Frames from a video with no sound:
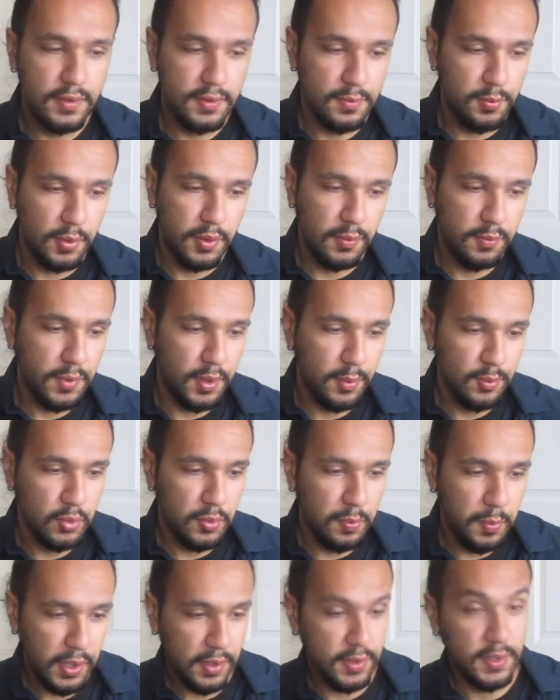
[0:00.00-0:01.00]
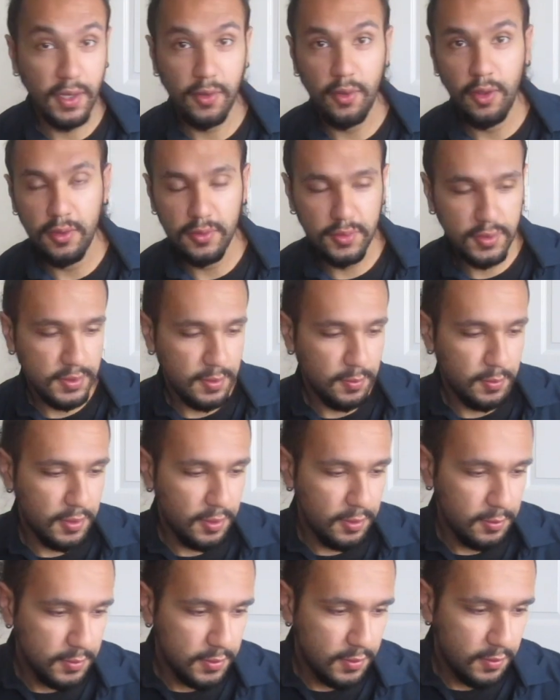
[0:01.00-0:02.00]
It's what comes with being a psychologist
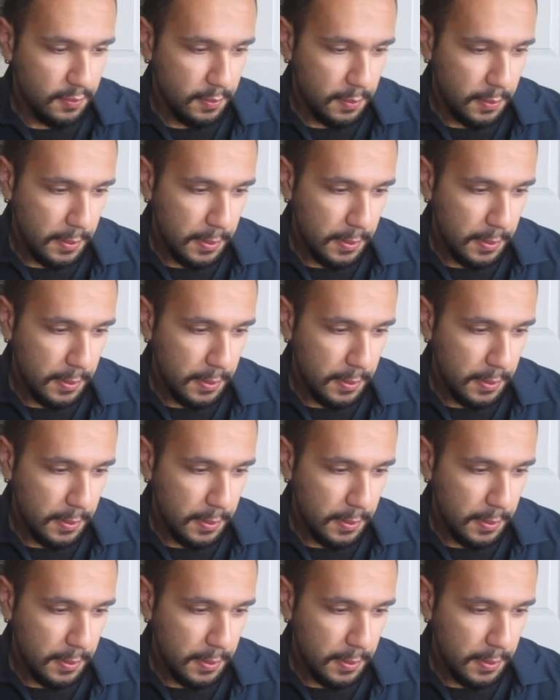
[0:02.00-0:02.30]
sometimes.